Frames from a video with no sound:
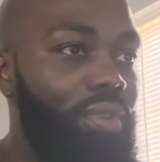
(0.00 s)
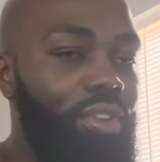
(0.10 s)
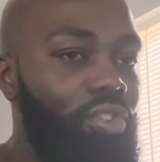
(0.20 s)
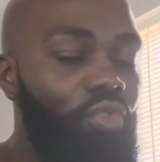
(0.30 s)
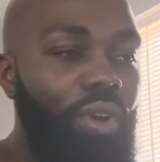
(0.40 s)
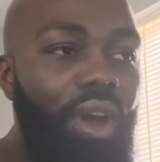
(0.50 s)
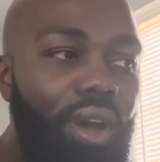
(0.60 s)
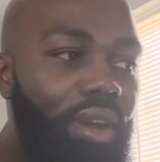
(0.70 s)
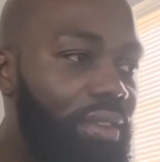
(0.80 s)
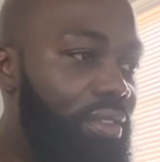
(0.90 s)

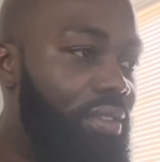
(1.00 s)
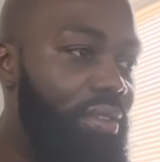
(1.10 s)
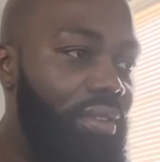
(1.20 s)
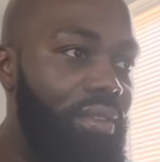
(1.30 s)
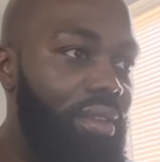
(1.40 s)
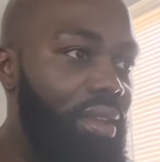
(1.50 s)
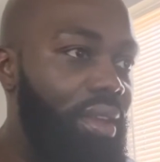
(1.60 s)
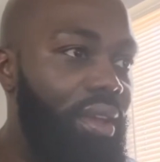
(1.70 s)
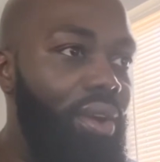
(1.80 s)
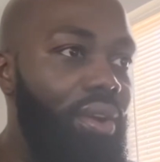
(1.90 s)
drugs,
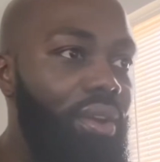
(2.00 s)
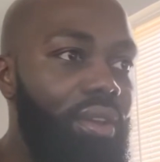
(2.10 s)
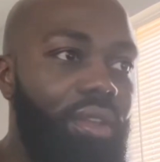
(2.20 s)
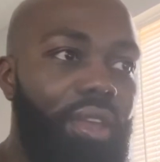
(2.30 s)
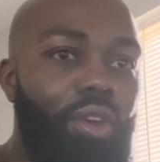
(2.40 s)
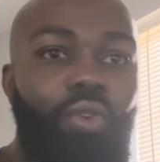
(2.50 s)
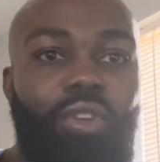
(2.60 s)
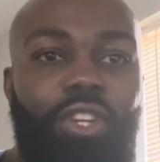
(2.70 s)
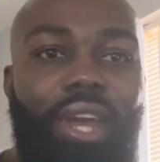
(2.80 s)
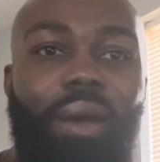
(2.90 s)
they go on
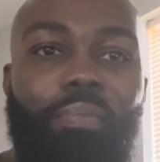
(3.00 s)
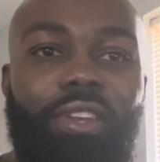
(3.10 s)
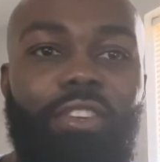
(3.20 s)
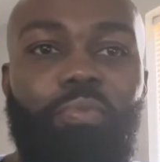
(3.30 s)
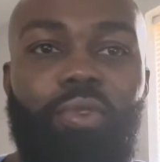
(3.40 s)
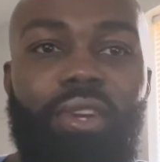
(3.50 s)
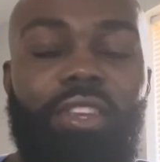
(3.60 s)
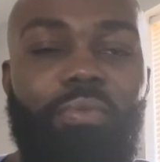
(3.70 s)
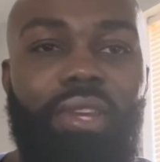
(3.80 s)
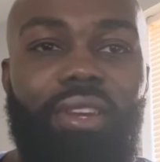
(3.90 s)
shopping
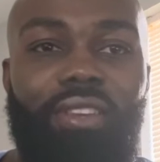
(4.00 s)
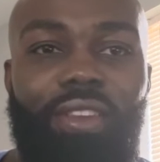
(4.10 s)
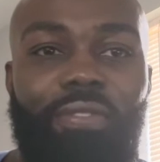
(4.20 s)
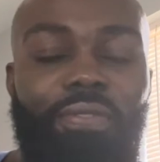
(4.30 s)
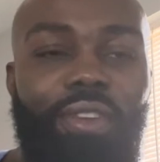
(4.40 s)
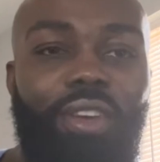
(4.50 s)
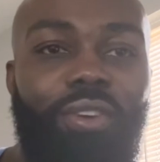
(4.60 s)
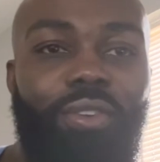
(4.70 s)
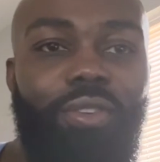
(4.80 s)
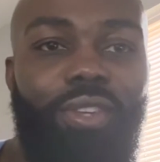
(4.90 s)
sprees because they
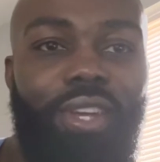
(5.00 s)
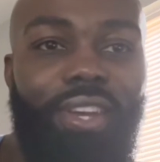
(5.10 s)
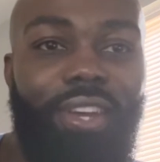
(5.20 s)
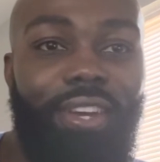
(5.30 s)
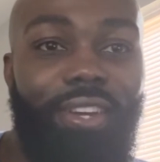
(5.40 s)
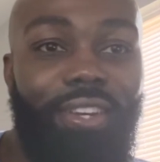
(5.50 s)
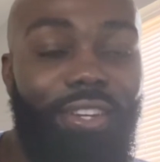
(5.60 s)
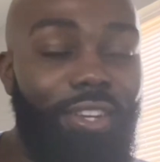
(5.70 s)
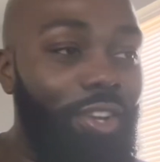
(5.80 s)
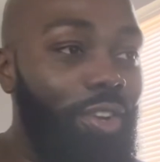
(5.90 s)
feel,
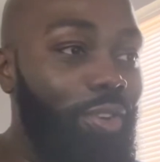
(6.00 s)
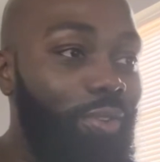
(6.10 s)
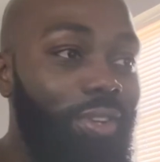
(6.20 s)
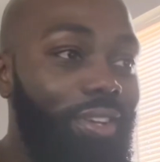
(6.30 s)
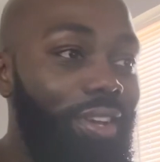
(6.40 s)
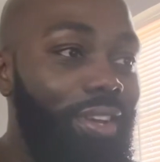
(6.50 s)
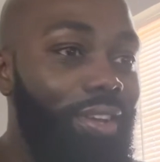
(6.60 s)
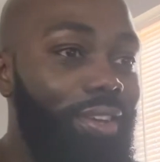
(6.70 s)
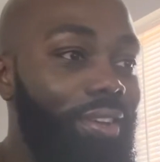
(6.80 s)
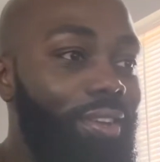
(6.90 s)

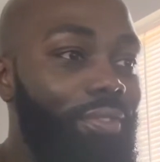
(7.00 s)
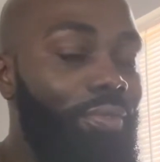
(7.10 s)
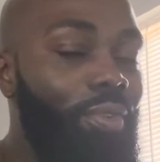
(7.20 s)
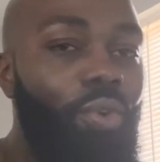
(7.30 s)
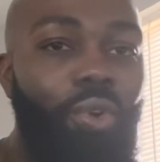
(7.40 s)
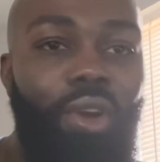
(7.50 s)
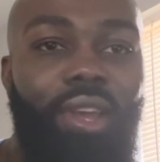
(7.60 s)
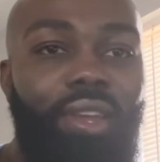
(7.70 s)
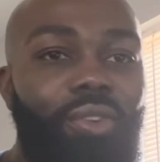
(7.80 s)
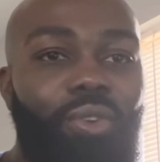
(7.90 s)

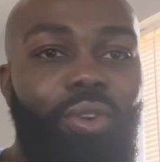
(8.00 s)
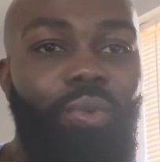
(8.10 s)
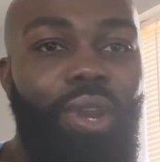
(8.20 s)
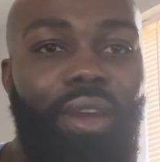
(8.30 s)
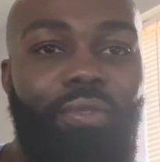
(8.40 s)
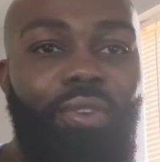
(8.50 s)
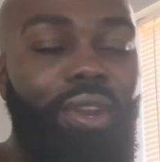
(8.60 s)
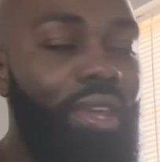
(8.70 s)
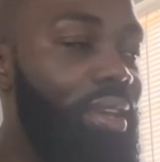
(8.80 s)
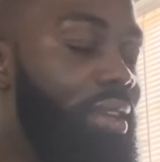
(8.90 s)
void or whatever
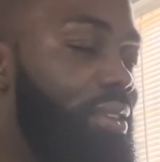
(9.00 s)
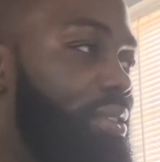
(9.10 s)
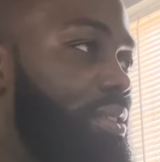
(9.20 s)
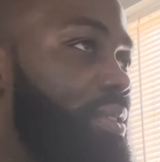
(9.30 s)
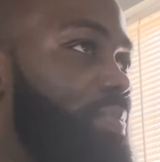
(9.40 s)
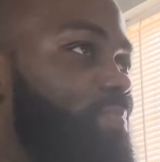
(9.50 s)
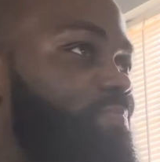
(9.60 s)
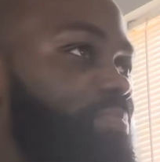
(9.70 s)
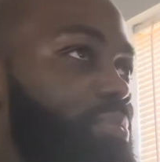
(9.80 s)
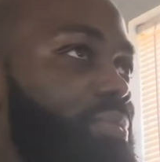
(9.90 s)
it is.
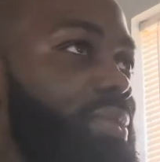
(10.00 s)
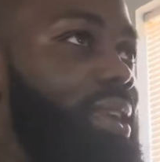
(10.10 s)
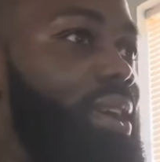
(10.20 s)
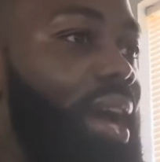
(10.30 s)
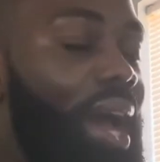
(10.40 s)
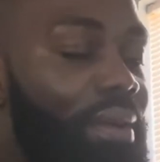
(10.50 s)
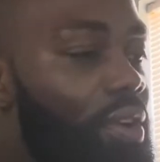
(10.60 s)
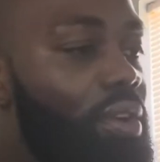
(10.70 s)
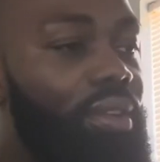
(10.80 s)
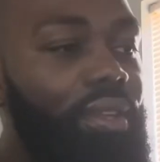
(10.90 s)
I've
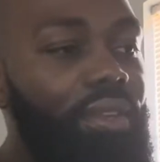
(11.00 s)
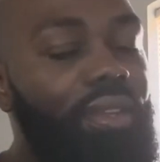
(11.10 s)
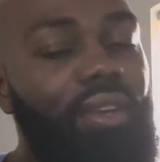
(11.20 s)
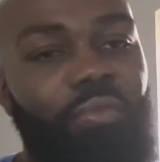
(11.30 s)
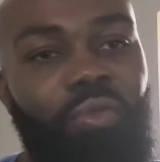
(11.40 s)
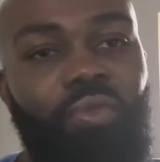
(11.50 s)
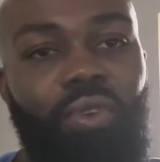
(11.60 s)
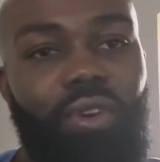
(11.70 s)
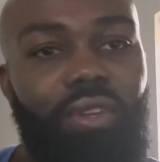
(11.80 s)
heard these things before.